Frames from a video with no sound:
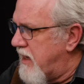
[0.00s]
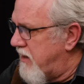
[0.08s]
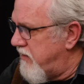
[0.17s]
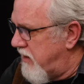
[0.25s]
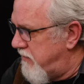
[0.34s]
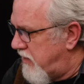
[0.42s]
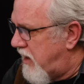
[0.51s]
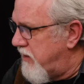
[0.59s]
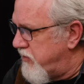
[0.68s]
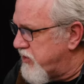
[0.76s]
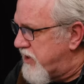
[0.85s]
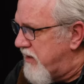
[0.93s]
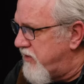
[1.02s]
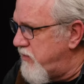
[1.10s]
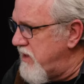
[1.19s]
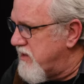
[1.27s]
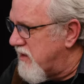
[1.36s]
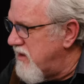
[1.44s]
ha- and understand the
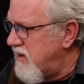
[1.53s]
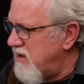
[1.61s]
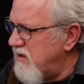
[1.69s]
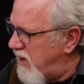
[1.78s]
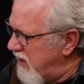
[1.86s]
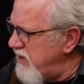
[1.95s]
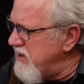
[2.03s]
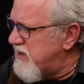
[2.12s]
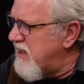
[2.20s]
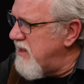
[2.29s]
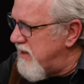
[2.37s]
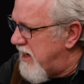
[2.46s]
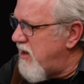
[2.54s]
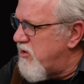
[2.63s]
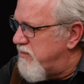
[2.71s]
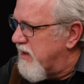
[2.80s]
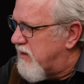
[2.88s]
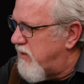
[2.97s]
reason. Why would it say an
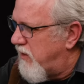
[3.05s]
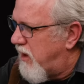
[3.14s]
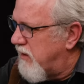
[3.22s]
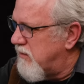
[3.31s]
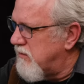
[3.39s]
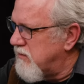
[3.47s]
Arabic Quran?